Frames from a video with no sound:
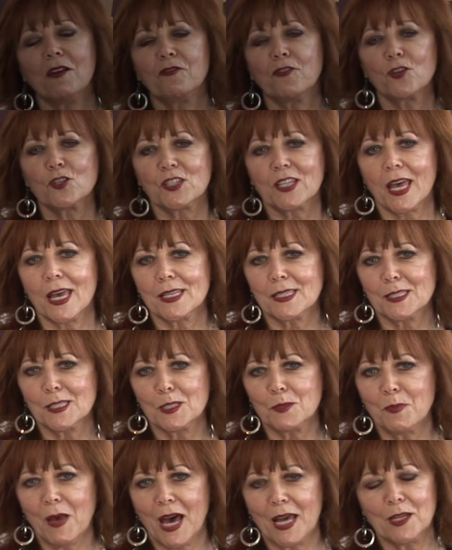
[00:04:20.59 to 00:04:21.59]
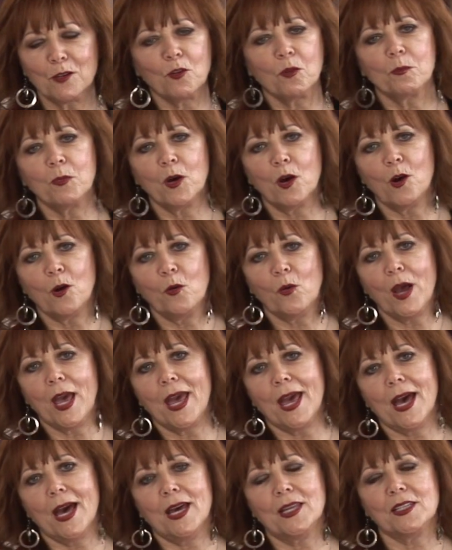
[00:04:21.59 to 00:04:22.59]
first guest is Patti Grabow,
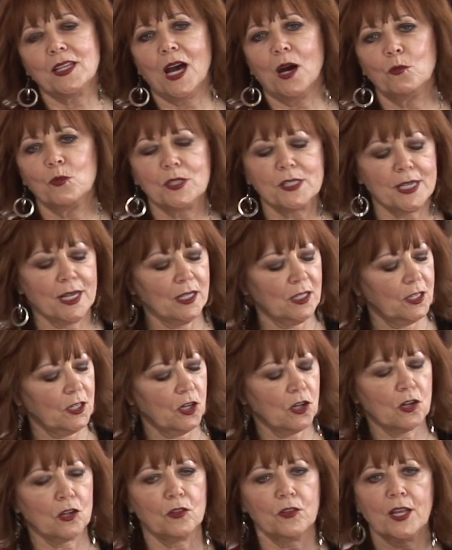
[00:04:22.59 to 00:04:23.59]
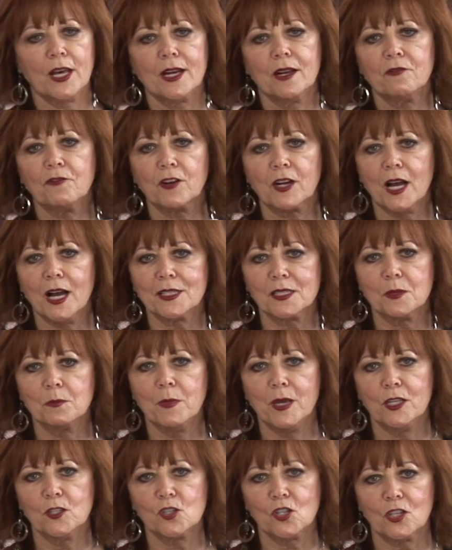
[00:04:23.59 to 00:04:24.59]
and I was telling her that I forgot to
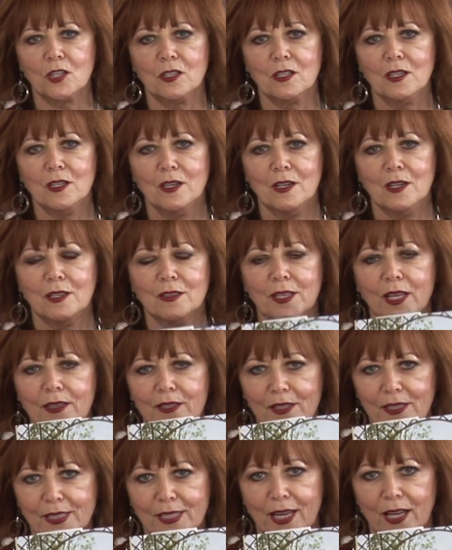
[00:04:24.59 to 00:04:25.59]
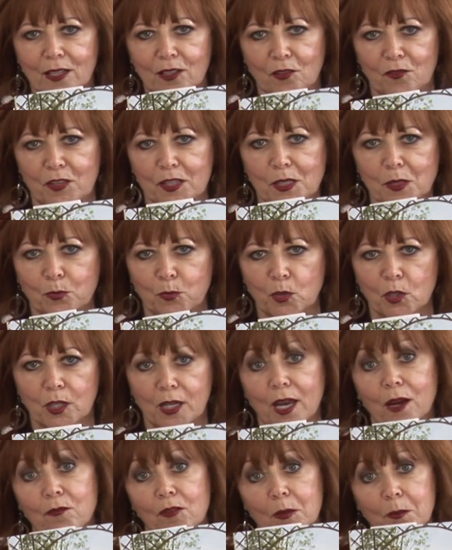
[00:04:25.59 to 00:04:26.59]
mention that the sale of this book,
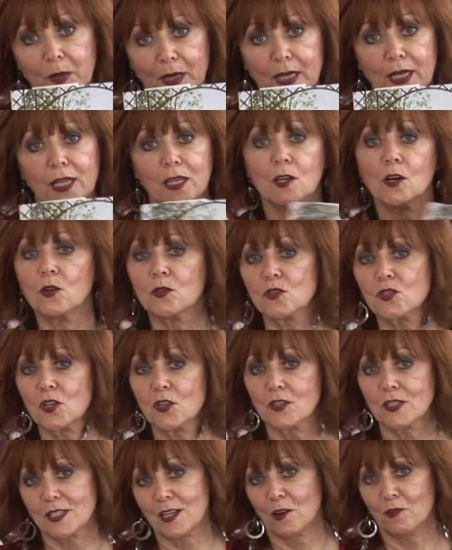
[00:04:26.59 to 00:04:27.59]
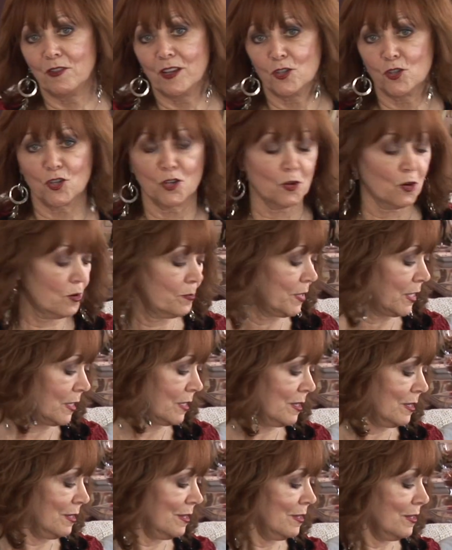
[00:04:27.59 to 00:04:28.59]
Every Penny, goes to the Salvation Army,
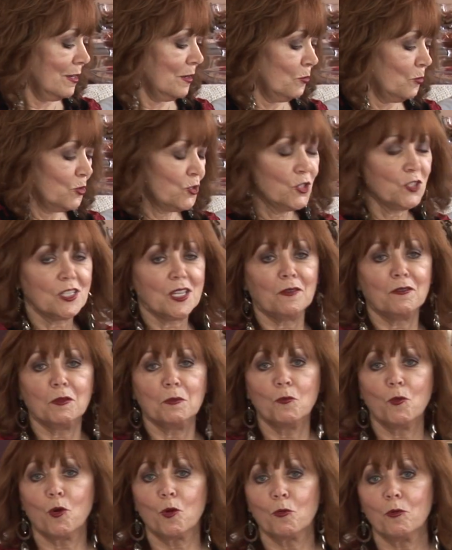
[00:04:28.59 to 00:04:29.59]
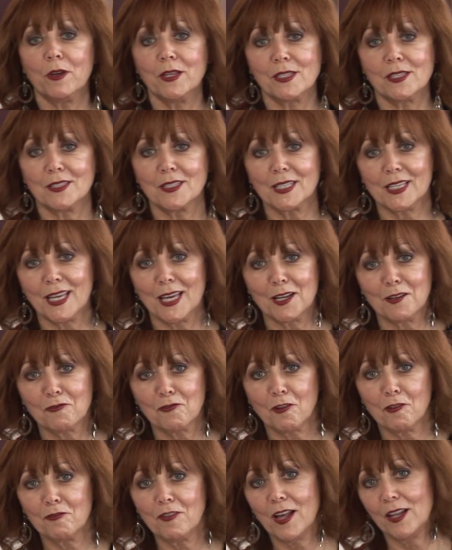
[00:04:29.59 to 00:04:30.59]
which is even more reason to get it
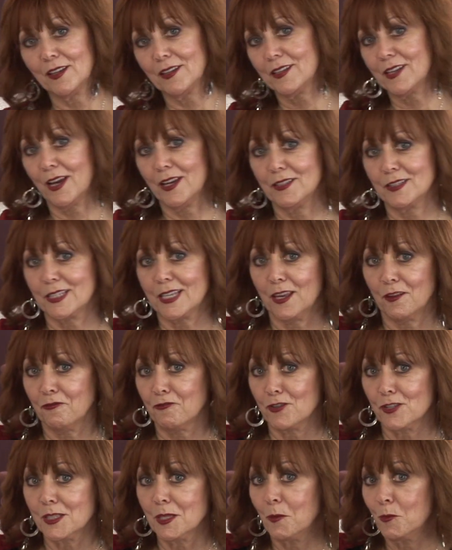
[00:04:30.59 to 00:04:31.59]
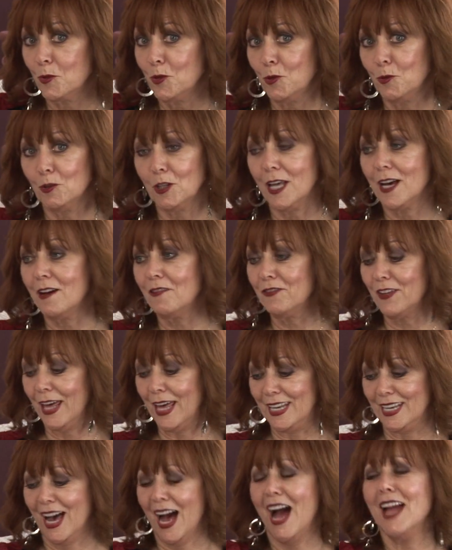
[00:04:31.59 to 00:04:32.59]
for a Valentine's gift for someone you love,
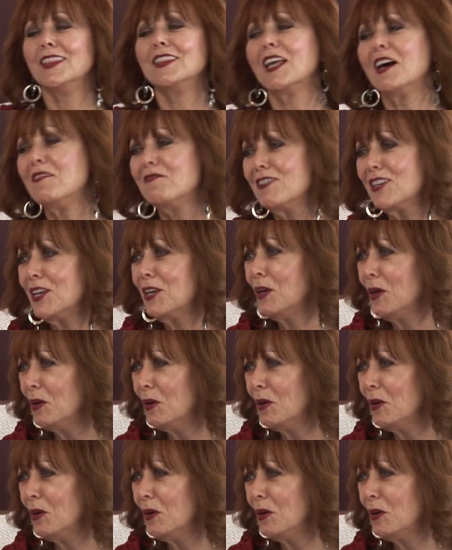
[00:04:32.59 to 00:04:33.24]
and I love you.